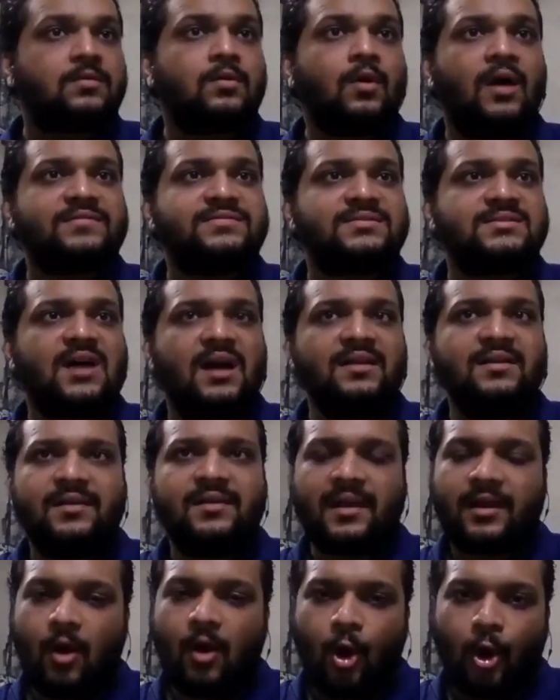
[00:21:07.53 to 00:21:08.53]
I've started
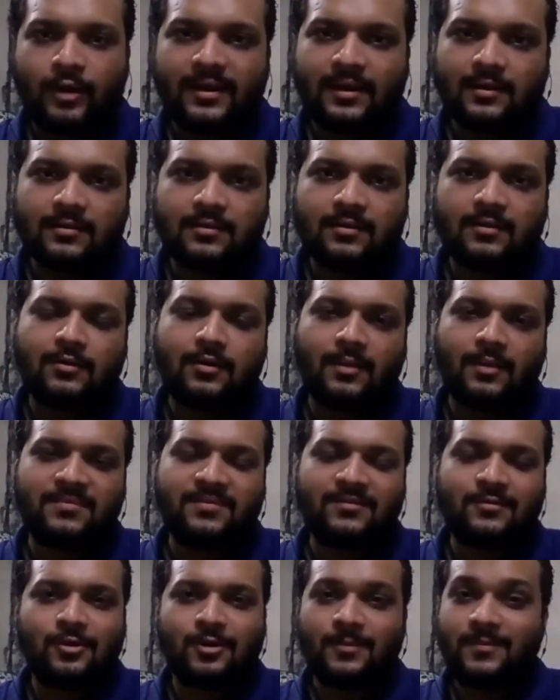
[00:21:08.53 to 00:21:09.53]
recording. I'm
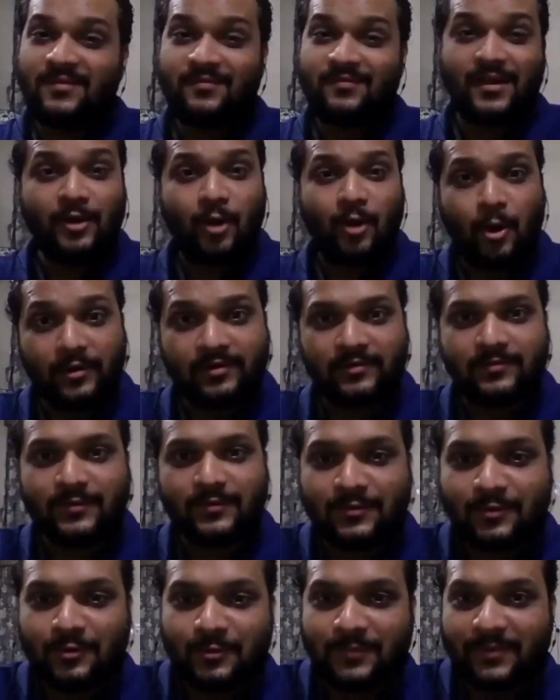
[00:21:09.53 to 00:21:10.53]
just going to be very honest with
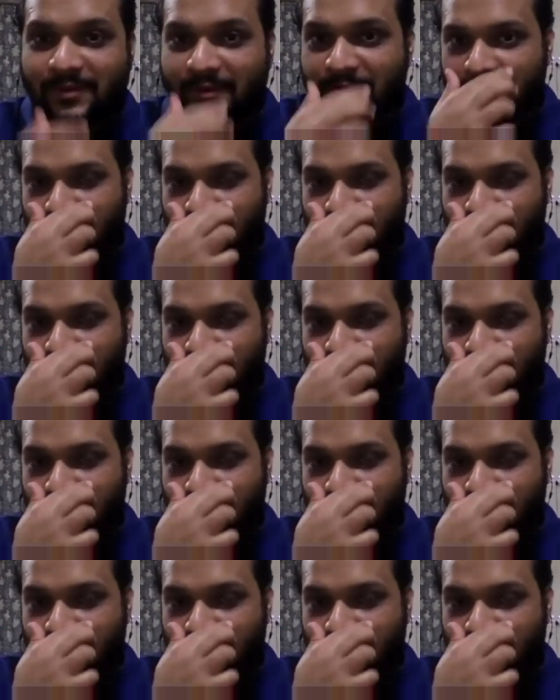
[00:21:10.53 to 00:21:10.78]
you because I